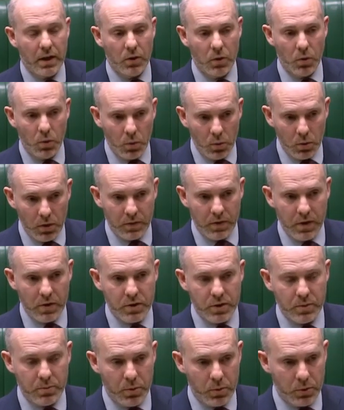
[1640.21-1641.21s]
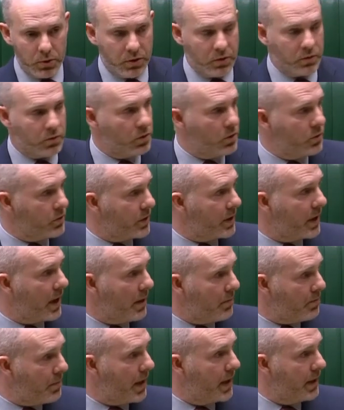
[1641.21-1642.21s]
and all of those supportive groups and
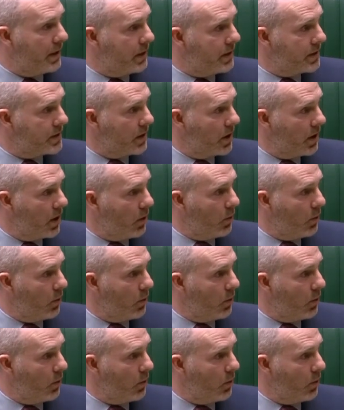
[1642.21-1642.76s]
campaigners.